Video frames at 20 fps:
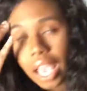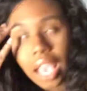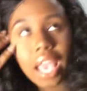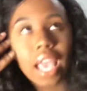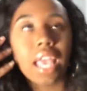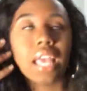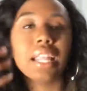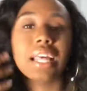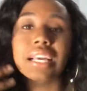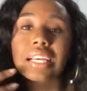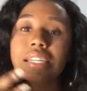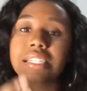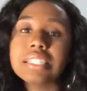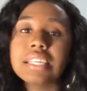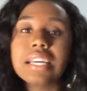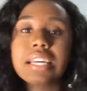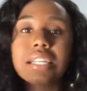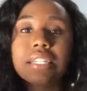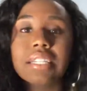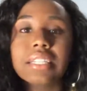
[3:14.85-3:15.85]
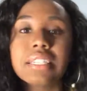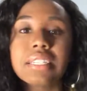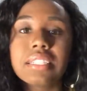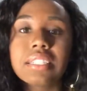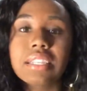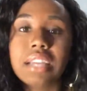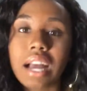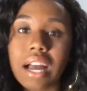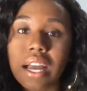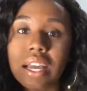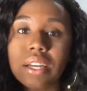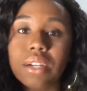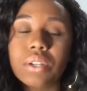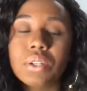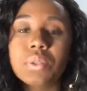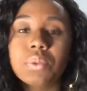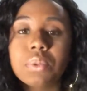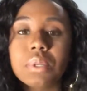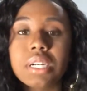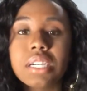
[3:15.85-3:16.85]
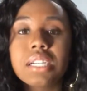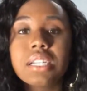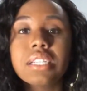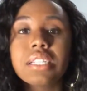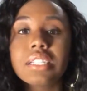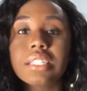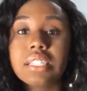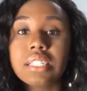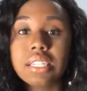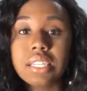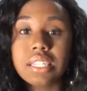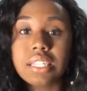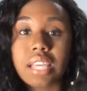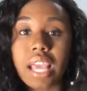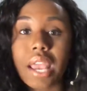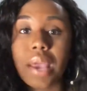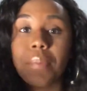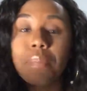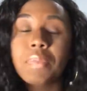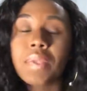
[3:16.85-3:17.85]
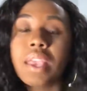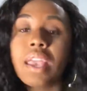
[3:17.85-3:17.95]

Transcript: and like I said, Kyle was the DJ,